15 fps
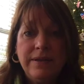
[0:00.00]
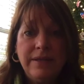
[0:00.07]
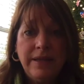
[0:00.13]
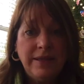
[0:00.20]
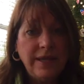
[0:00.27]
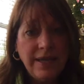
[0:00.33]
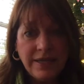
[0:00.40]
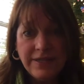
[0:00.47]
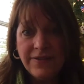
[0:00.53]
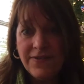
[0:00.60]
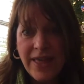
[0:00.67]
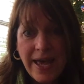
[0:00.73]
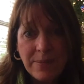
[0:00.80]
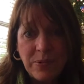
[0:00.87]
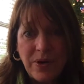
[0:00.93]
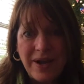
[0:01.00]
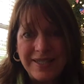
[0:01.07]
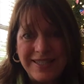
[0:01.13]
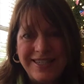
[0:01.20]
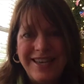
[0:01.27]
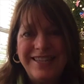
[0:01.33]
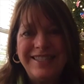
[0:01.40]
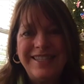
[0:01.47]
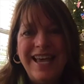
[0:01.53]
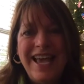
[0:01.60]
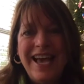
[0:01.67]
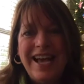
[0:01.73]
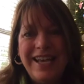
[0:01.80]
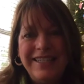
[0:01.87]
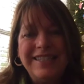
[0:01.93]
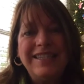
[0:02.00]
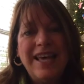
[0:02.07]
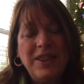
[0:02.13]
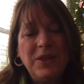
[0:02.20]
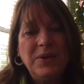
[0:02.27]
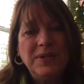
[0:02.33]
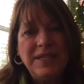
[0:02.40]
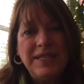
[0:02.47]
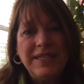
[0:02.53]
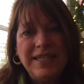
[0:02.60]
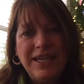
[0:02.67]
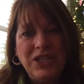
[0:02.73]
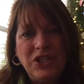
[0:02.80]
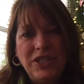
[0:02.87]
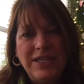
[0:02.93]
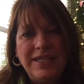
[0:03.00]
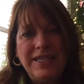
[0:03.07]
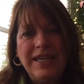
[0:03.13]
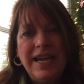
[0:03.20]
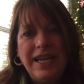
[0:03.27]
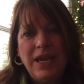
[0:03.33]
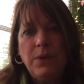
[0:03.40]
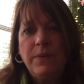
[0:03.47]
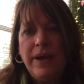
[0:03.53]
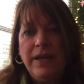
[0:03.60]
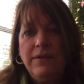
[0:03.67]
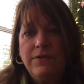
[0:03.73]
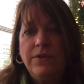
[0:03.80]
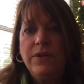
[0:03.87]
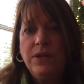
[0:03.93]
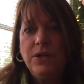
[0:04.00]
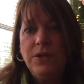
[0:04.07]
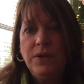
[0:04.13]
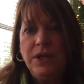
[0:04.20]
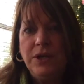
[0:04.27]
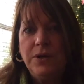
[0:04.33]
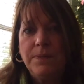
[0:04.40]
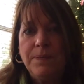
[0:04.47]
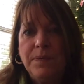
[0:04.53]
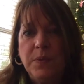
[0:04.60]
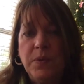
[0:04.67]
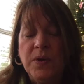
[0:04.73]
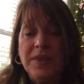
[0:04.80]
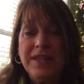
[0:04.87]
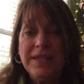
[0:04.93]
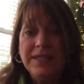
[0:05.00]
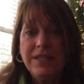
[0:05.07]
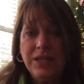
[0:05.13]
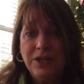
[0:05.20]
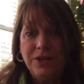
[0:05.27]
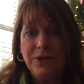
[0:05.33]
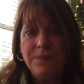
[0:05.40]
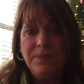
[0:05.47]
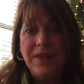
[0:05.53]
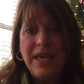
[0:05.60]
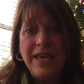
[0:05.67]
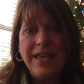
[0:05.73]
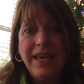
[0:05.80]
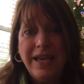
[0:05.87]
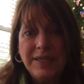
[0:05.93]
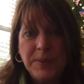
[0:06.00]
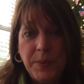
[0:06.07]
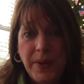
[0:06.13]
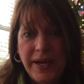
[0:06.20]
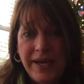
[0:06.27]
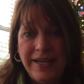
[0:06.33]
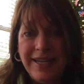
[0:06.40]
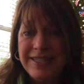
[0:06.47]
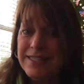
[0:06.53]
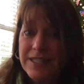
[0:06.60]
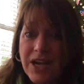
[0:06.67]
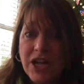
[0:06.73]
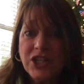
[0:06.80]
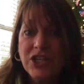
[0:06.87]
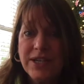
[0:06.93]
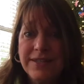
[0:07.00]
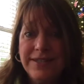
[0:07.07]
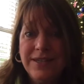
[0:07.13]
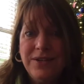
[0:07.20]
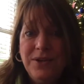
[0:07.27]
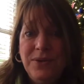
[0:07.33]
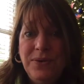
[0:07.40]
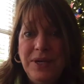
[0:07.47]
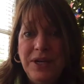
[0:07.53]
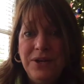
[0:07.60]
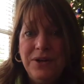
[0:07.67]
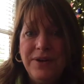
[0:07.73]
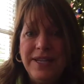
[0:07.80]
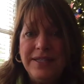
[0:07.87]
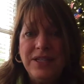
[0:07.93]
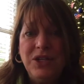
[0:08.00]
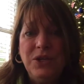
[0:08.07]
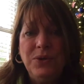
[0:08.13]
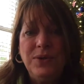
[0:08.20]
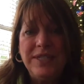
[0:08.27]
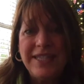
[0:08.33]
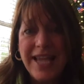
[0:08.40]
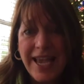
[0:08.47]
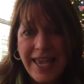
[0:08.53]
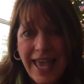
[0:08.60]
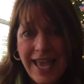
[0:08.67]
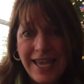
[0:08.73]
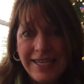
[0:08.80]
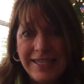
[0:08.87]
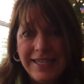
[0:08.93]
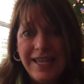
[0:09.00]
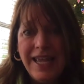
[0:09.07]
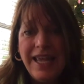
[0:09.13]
at the end of that process, I set those intentions and I get ready for the new year. Well, this year, guess what? It's not just a new year, it's a new decade.